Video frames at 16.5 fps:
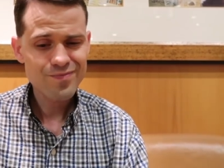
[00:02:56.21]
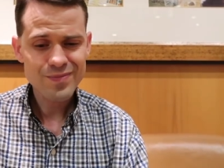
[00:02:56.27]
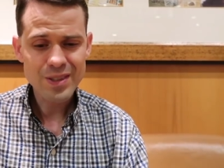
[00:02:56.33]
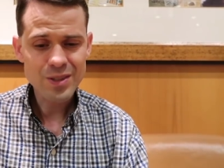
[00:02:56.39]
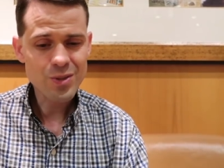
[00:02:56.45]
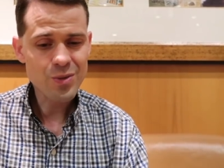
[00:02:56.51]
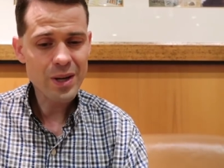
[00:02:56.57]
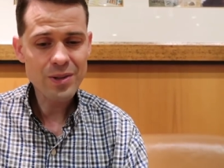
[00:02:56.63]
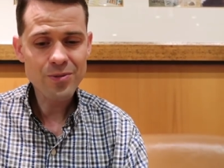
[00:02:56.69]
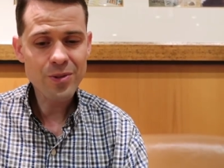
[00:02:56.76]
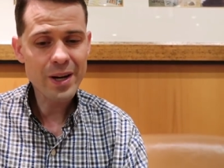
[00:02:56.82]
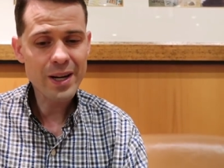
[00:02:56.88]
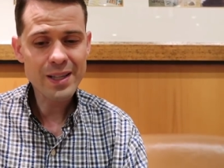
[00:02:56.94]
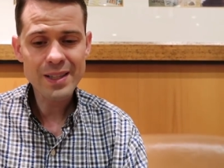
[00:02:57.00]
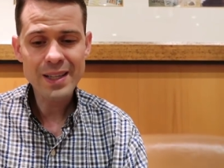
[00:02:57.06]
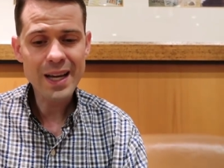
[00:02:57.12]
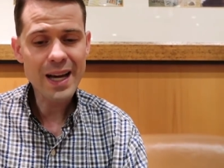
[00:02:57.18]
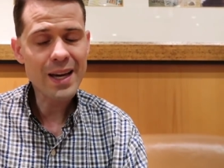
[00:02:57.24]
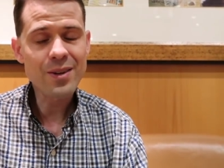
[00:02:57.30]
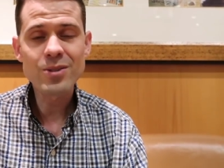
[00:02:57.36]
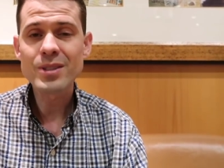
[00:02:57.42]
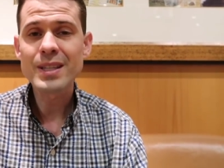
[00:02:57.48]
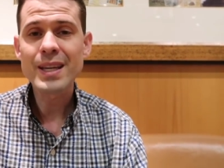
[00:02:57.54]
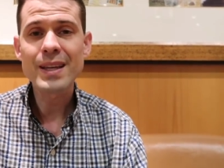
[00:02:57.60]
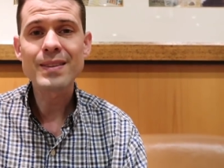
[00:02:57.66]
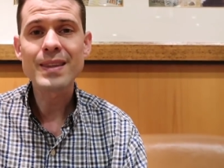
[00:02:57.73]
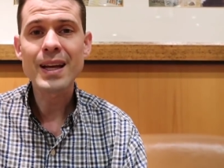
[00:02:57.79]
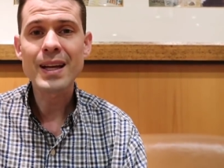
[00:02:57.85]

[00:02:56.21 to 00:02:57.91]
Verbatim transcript: And quite frankly, I don't get